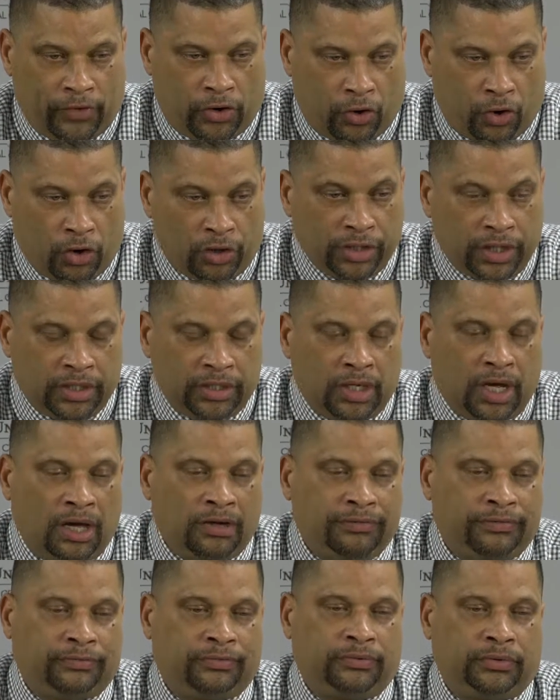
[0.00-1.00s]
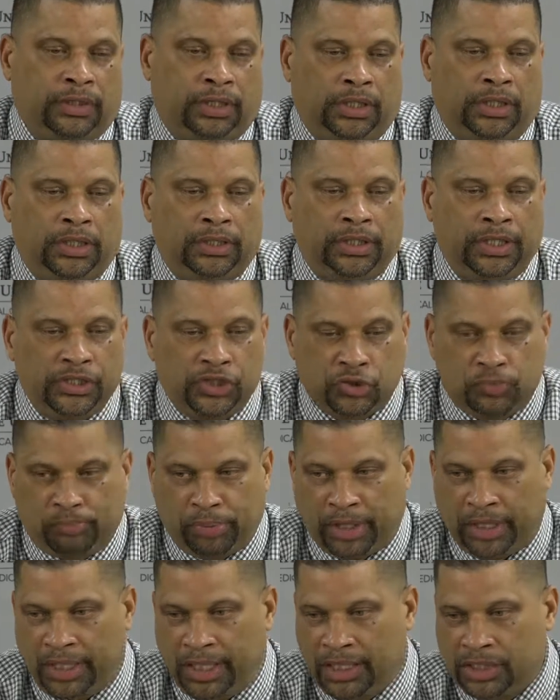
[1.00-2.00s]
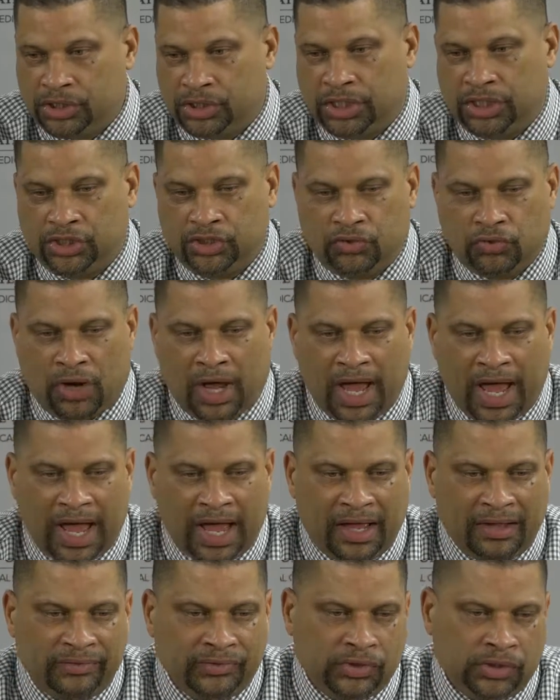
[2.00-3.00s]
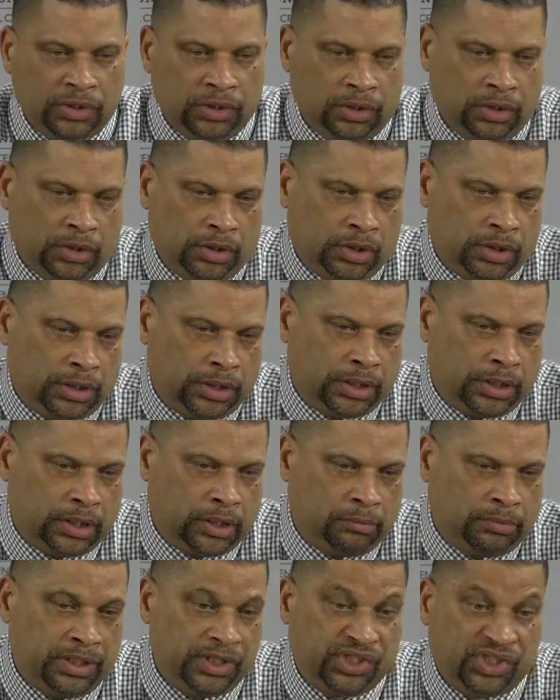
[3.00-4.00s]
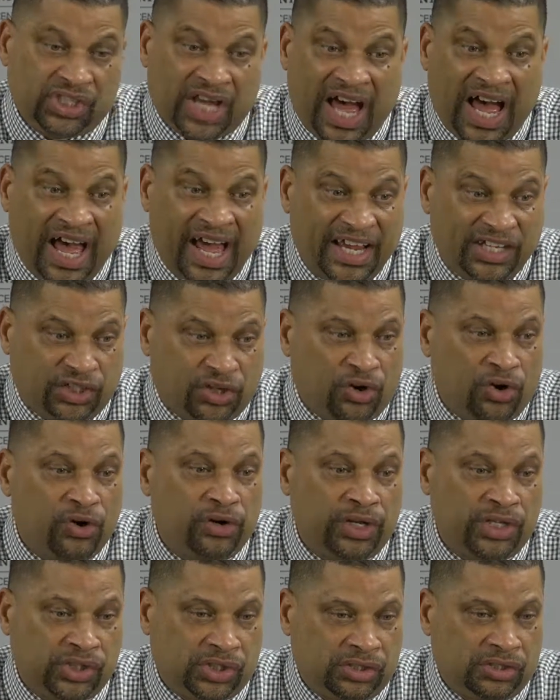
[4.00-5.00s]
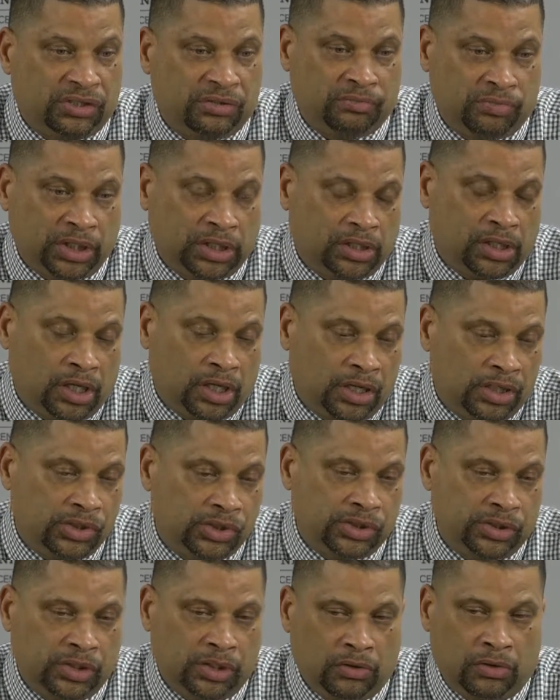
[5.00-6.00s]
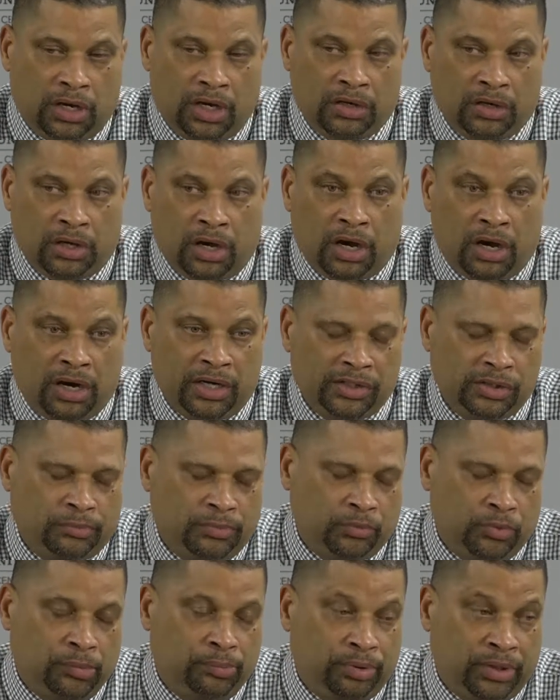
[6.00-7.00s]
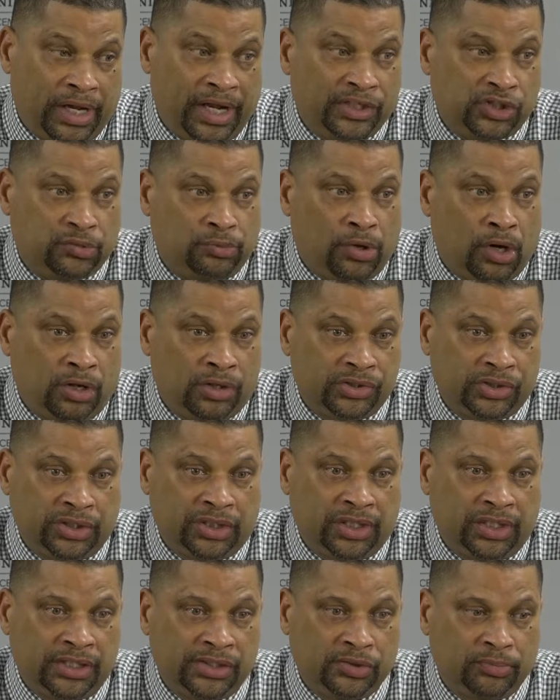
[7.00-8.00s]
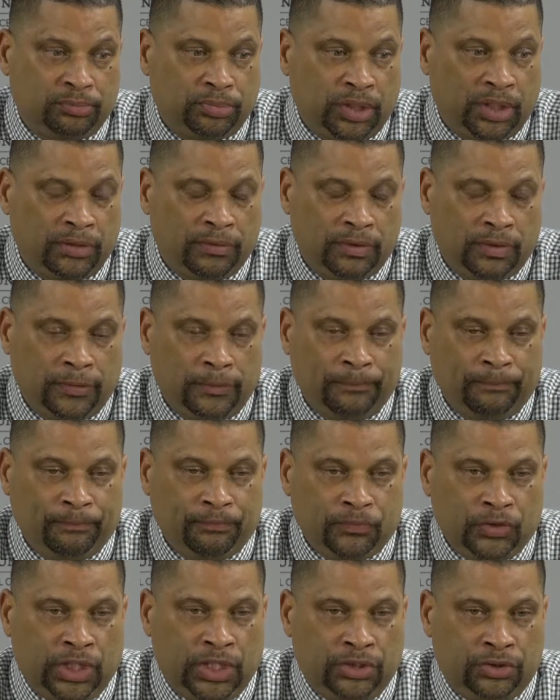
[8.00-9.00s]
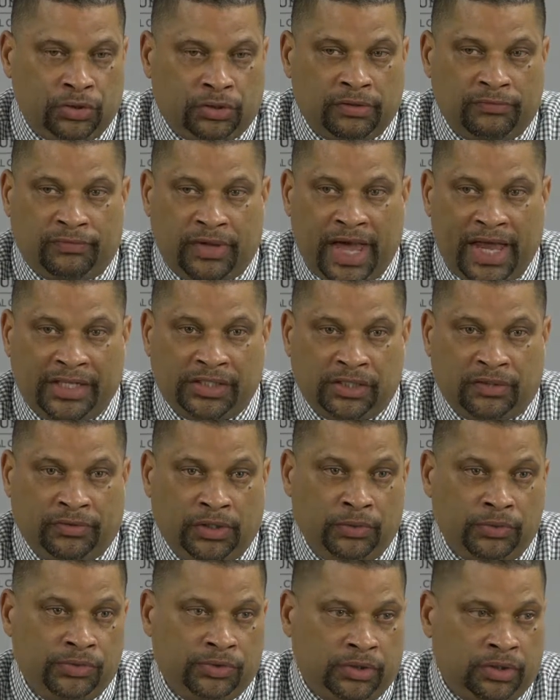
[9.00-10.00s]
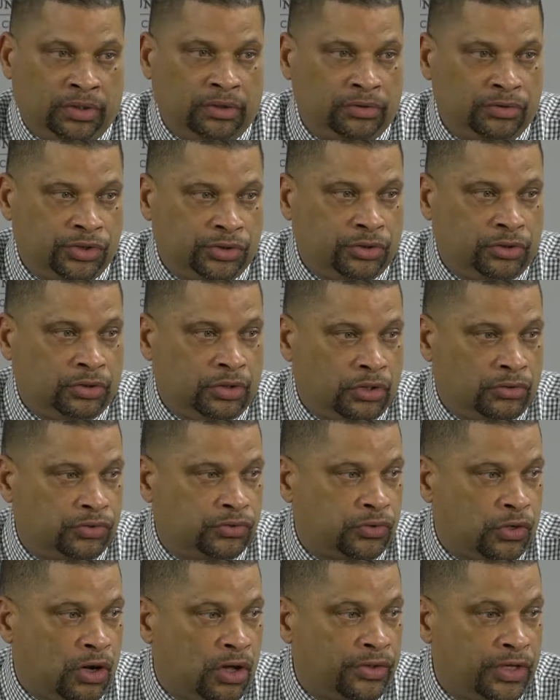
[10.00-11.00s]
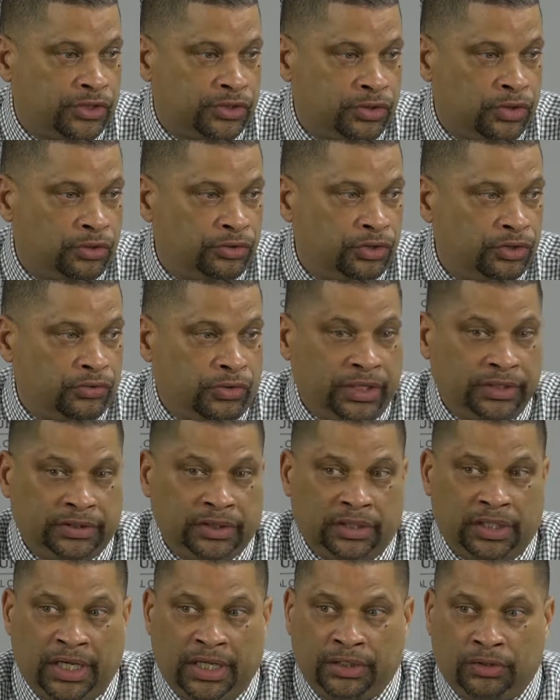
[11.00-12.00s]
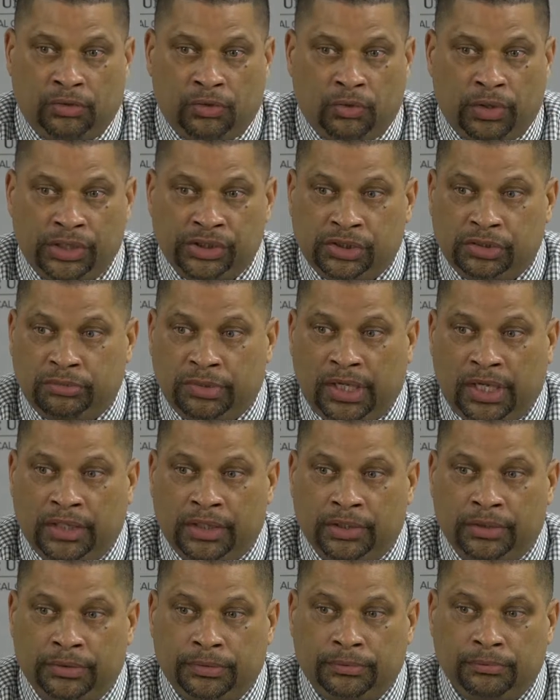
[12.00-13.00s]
early enough, and his spins, his drives, his size hurt us because, you know, our guards, I mean, we're playing small as it is, but he took advantage of it. He was the straw that stirred the drink tonight, no question about it.